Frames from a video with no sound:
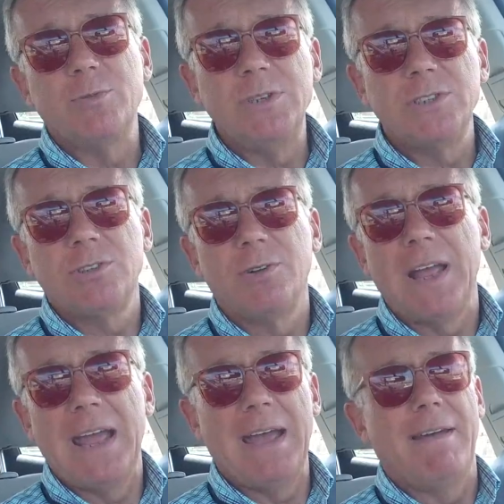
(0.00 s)
We just don't
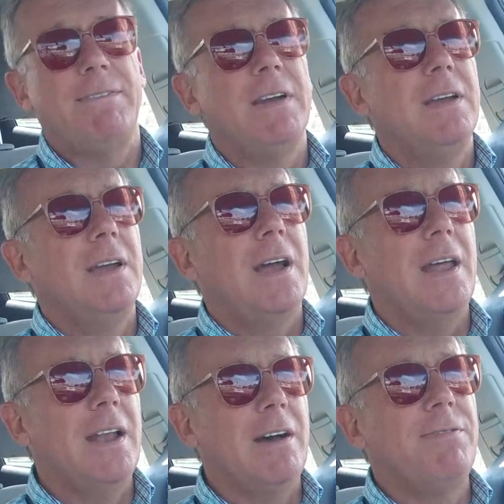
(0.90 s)
have
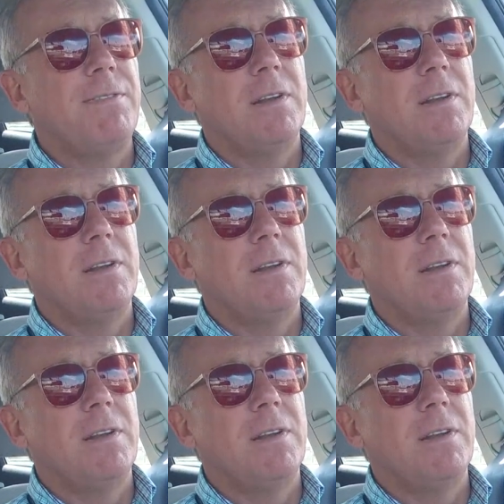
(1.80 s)
enough